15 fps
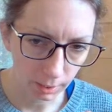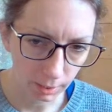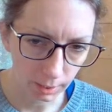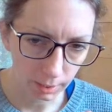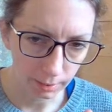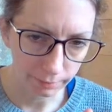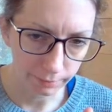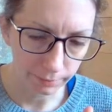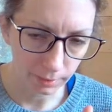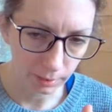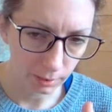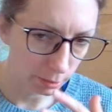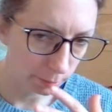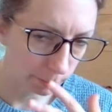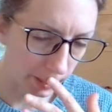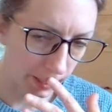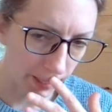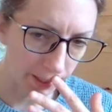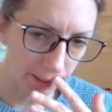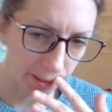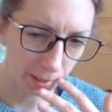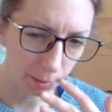½ an inch
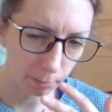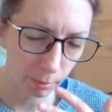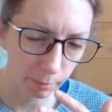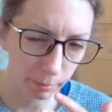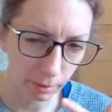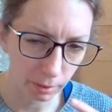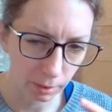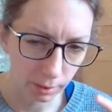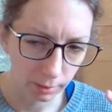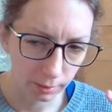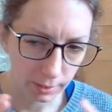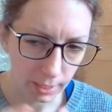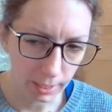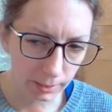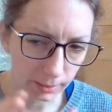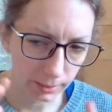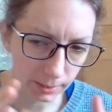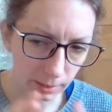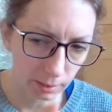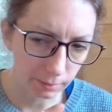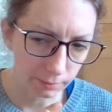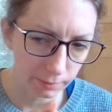back. I can't remember. Tile
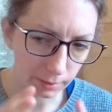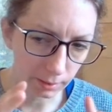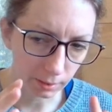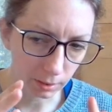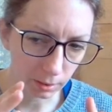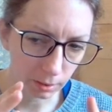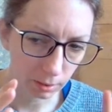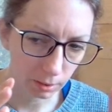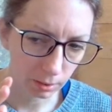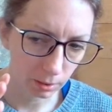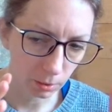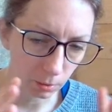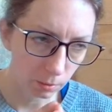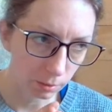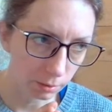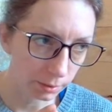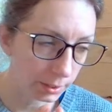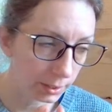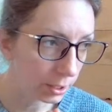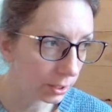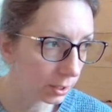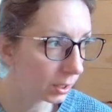itself is a 1/4
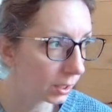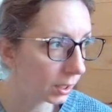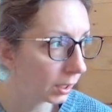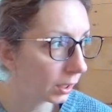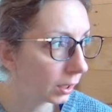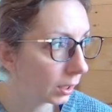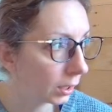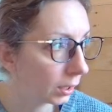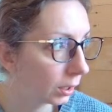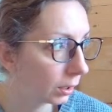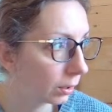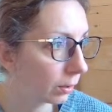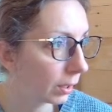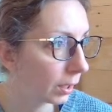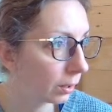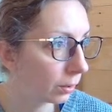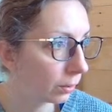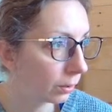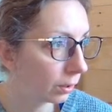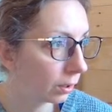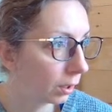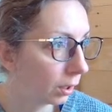inch thick, and then the grout,
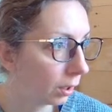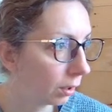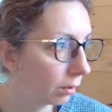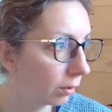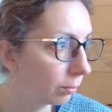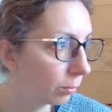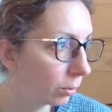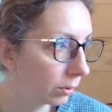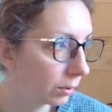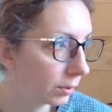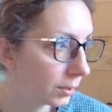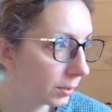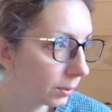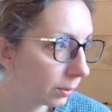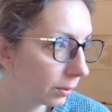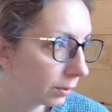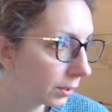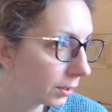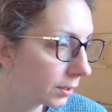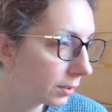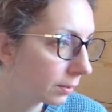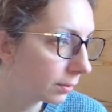the mortar is 1/4
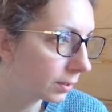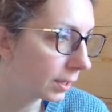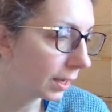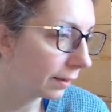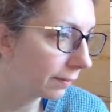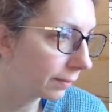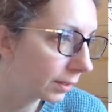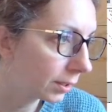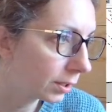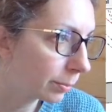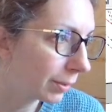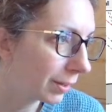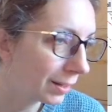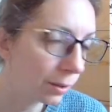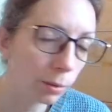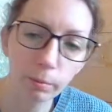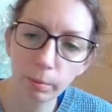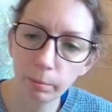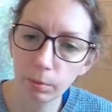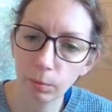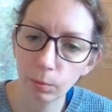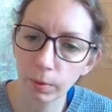inch, so it's ½ an inch. But I don't
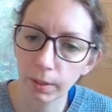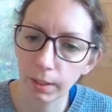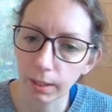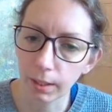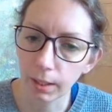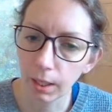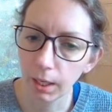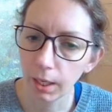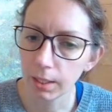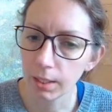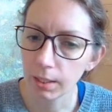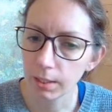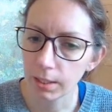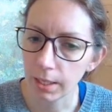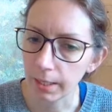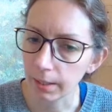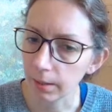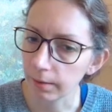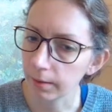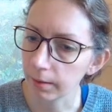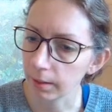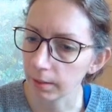remember what tile
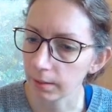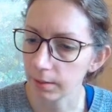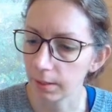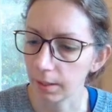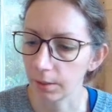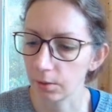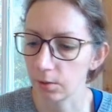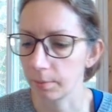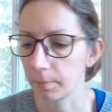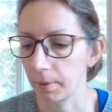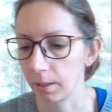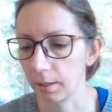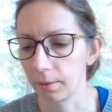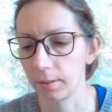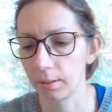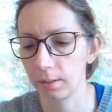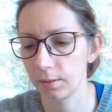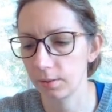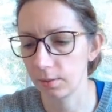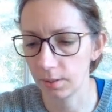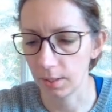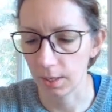thickness I actually made. I'm going to
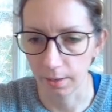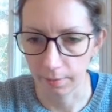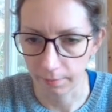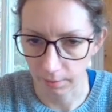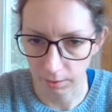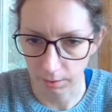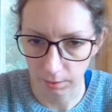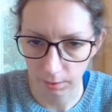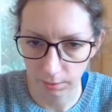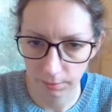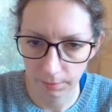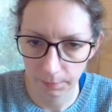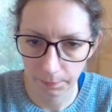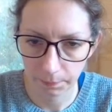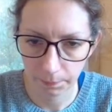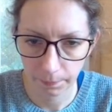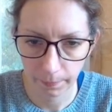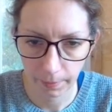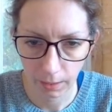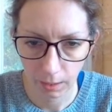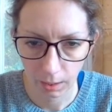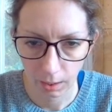just say ½ an inch.
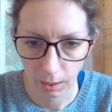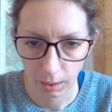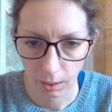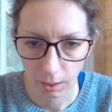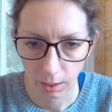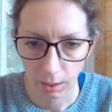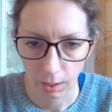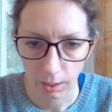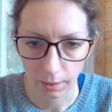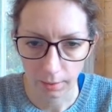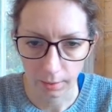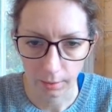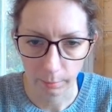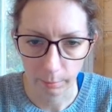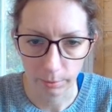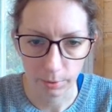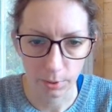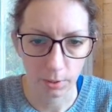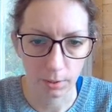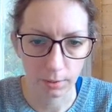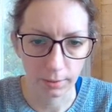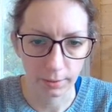And then I'm going to push
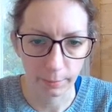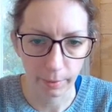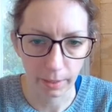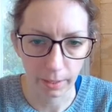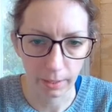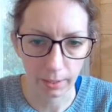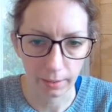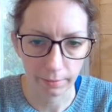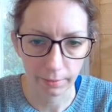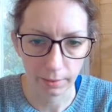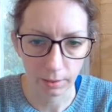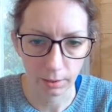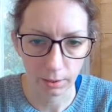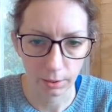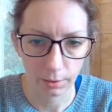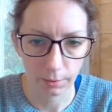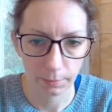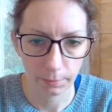all these back ½ an inch.